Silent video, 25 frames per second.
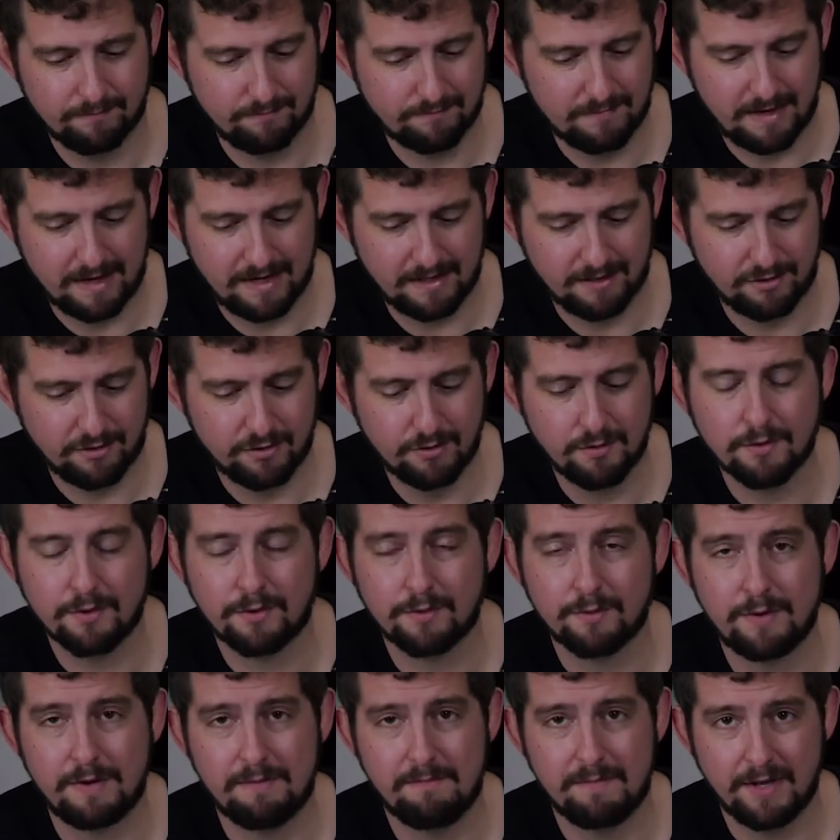like 2 or
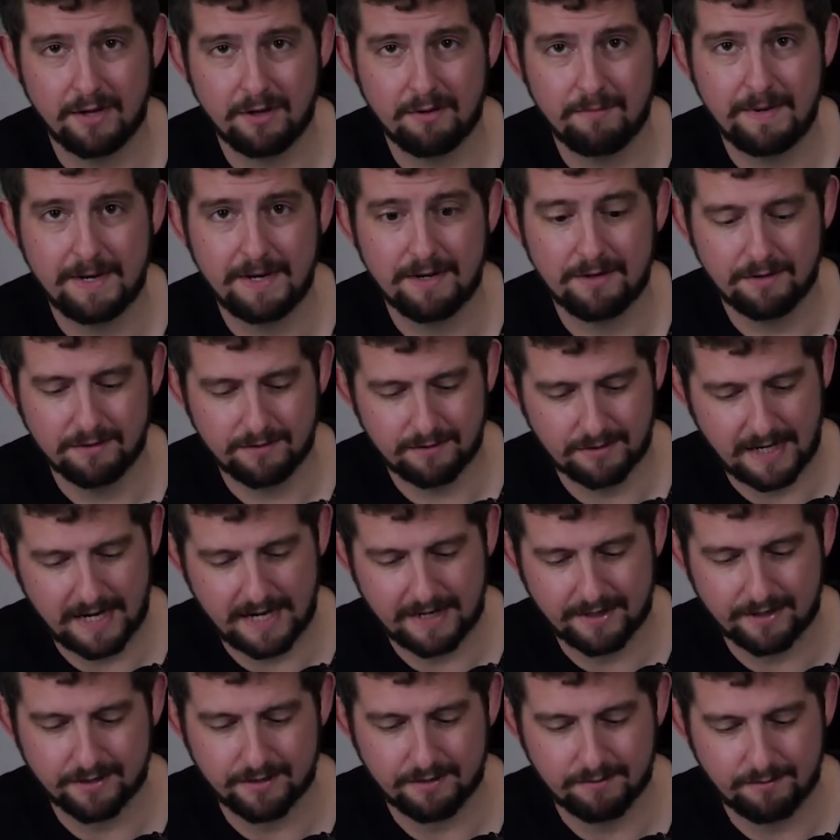3 millimeters
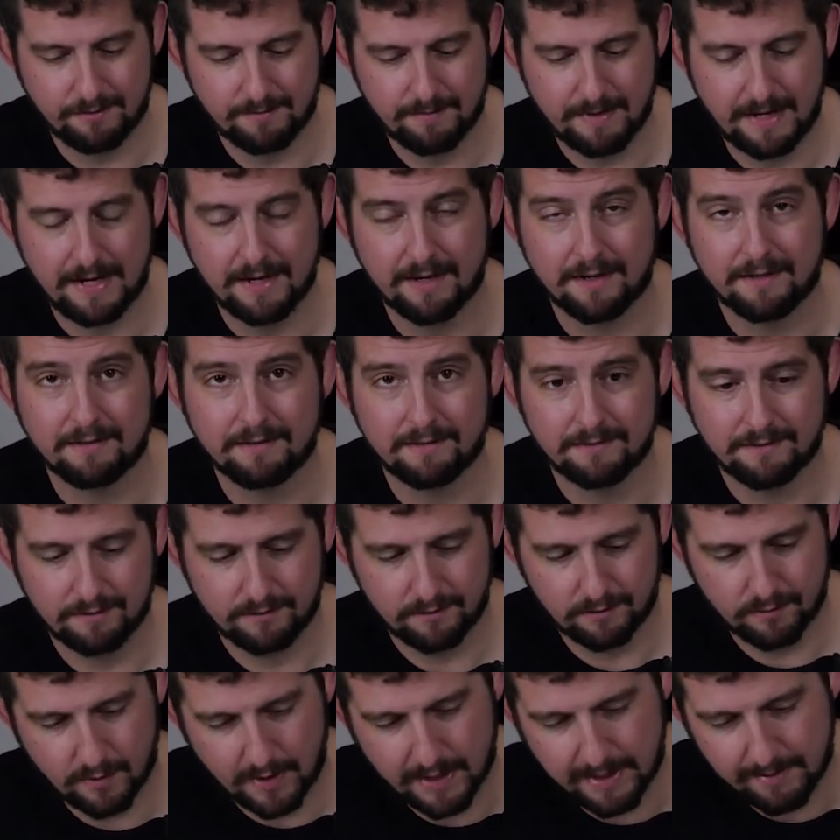actually would make
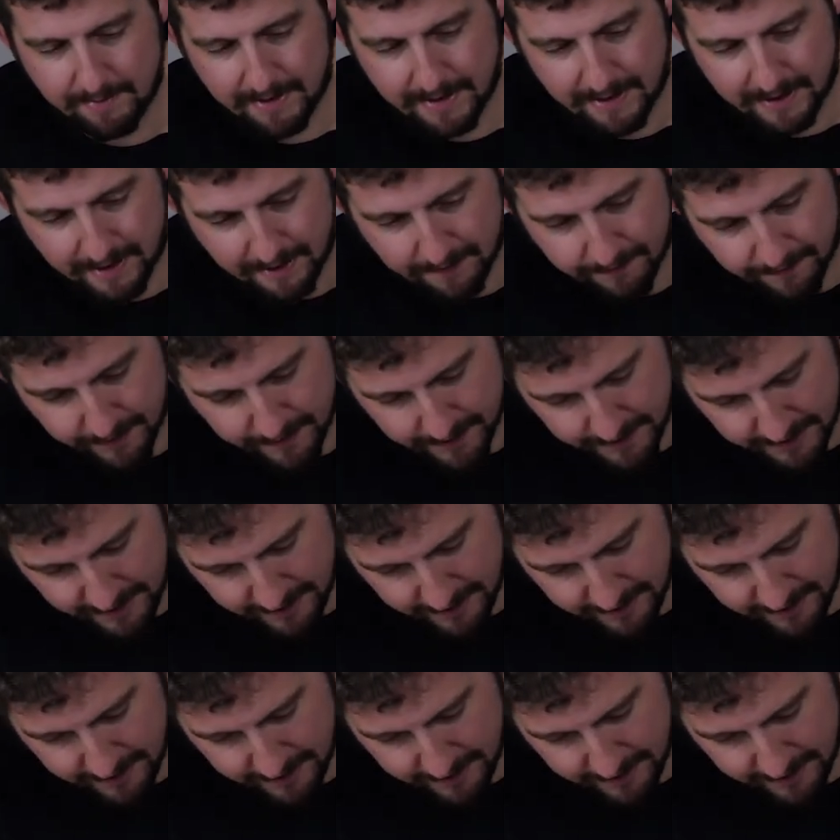quite a bit of difference